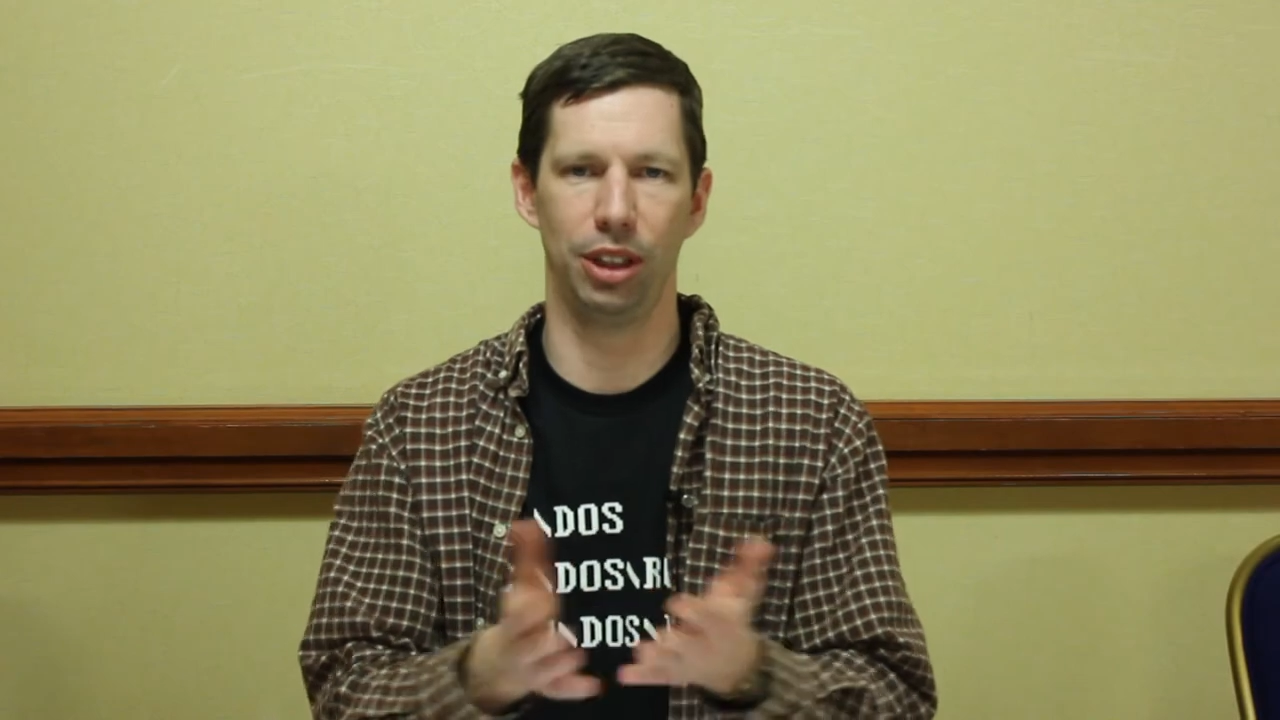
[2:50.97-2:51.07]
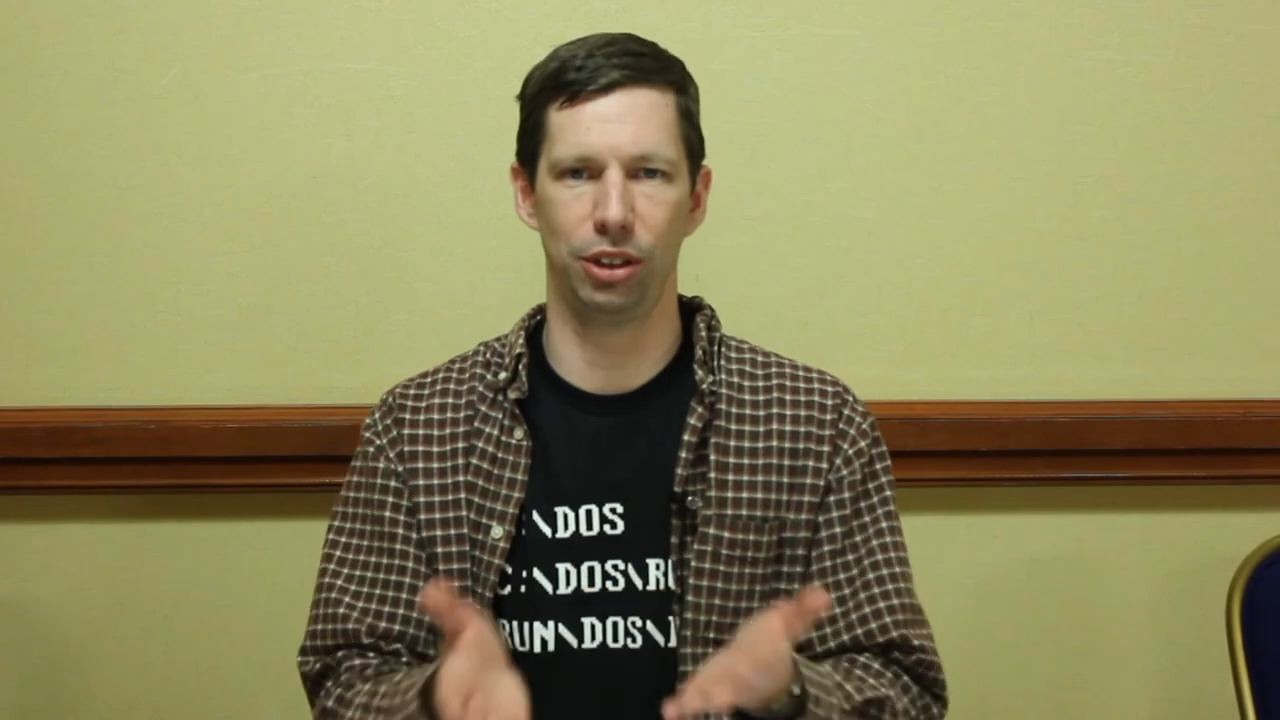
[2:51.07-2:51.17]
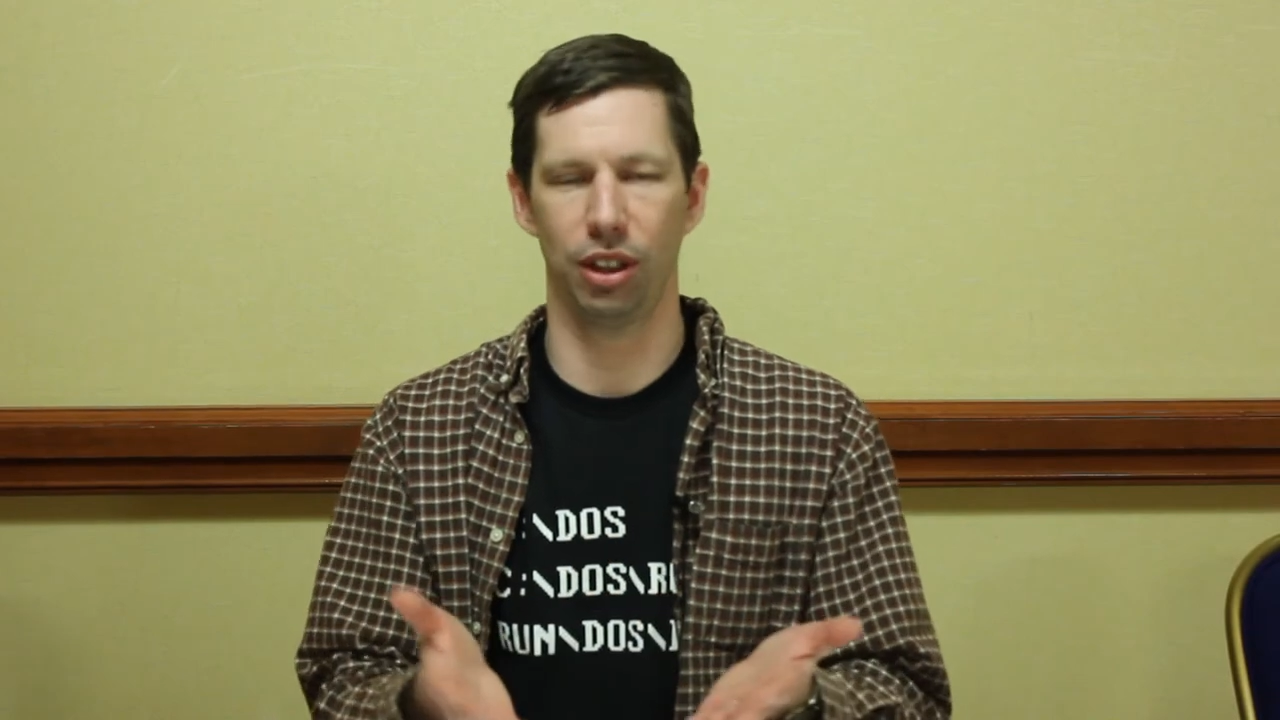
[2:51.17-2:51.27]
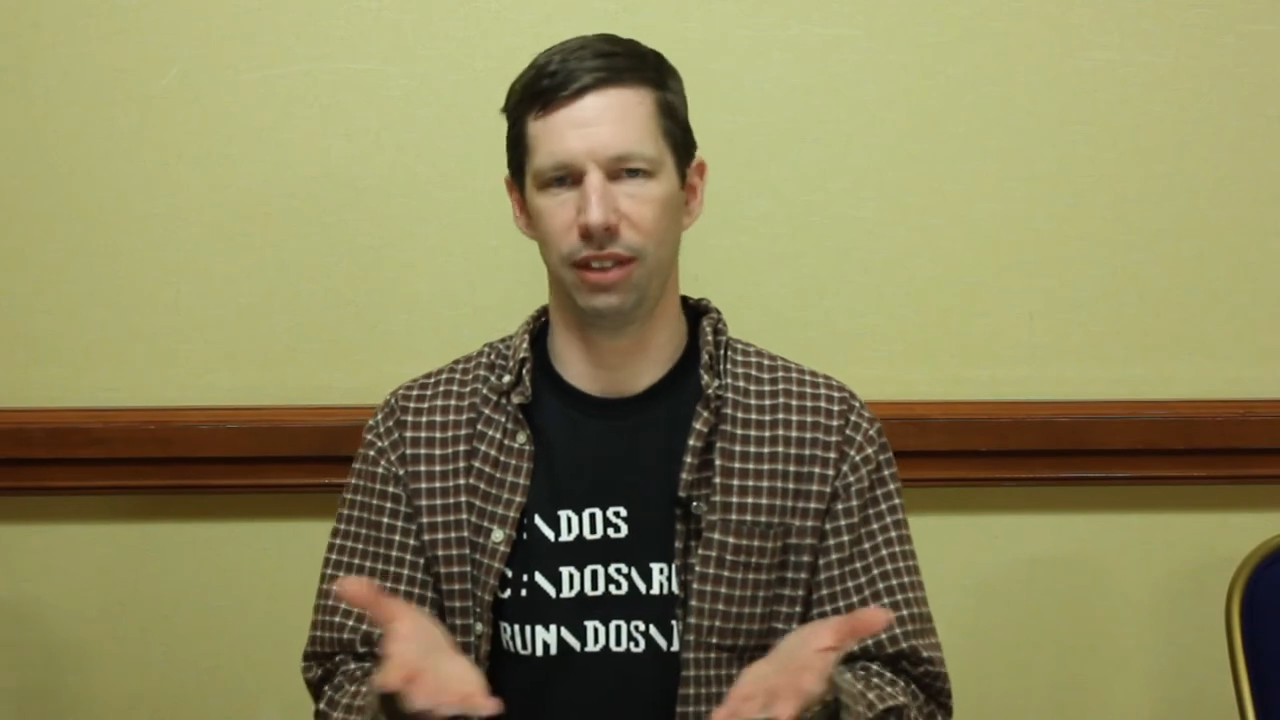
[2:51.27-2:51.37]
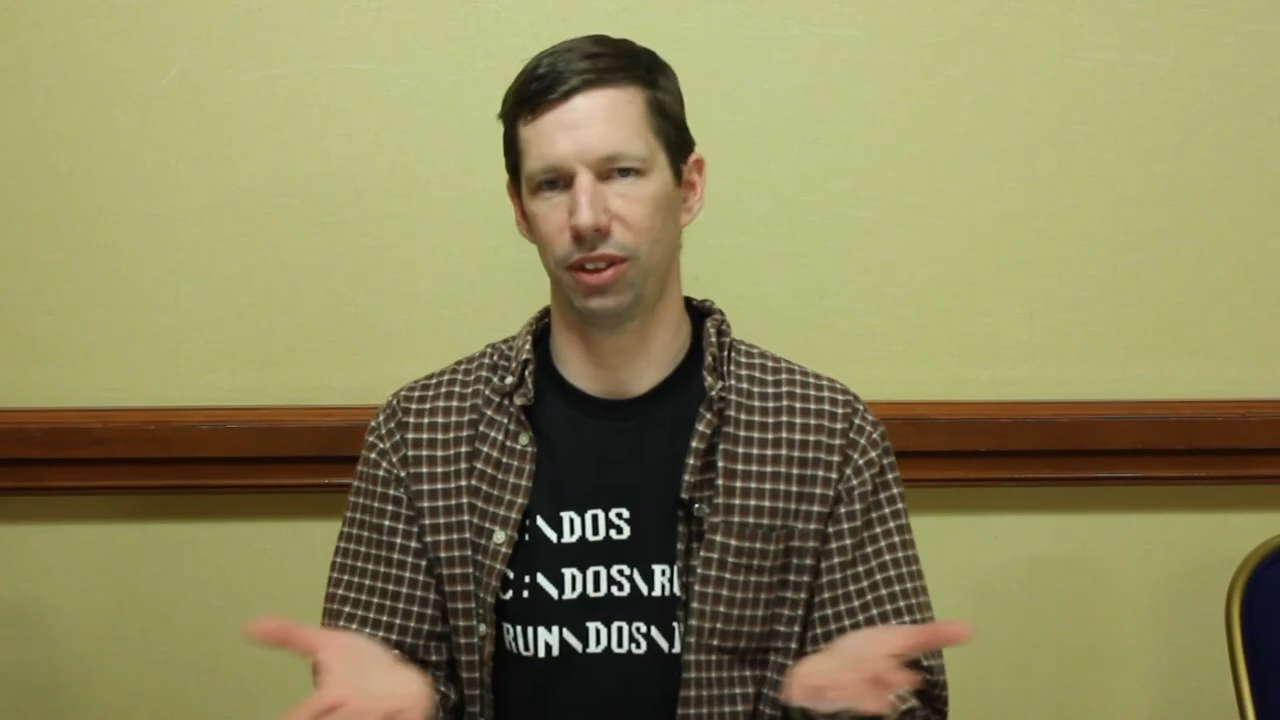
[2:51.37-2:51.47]
and
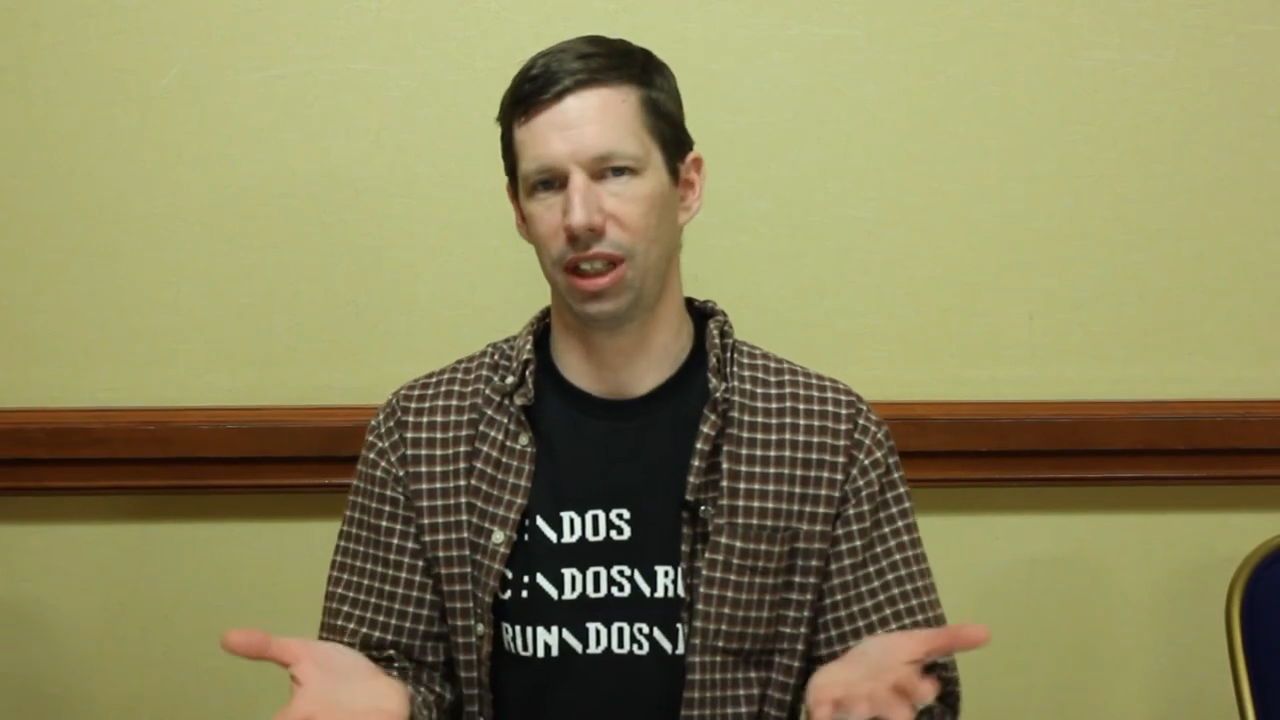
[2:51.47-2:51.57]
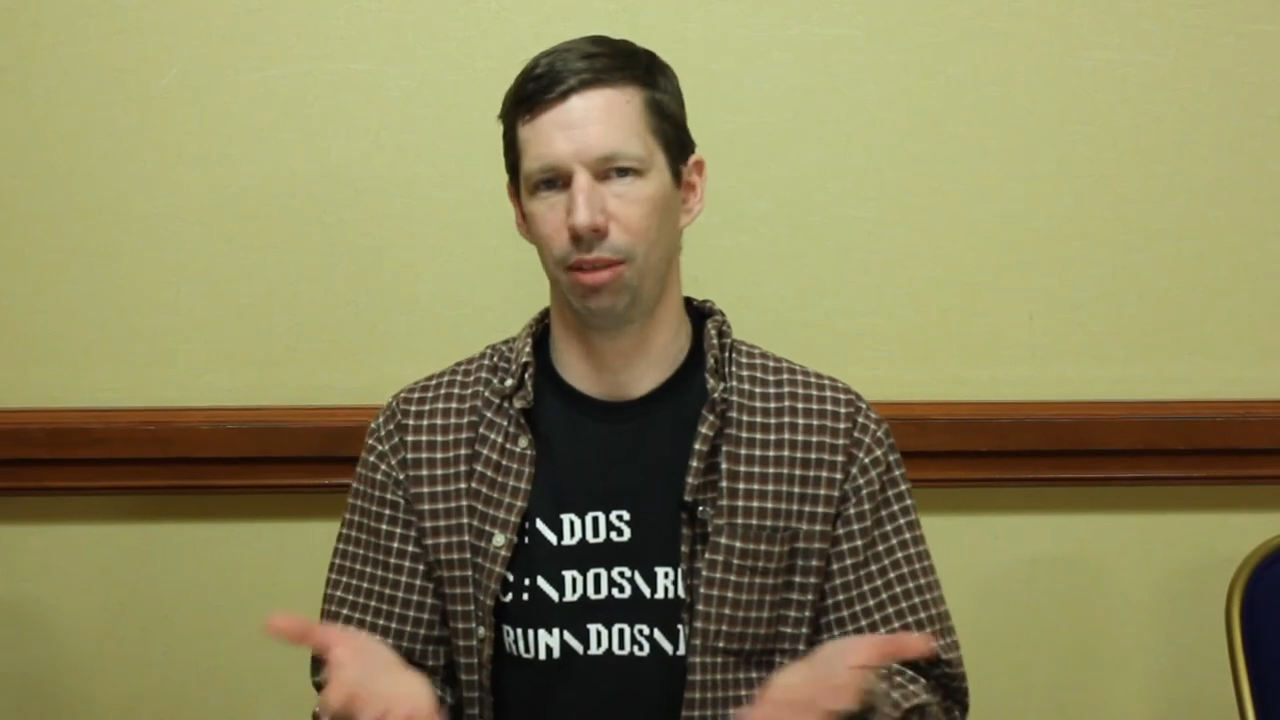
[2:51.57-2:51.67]
then you'll have to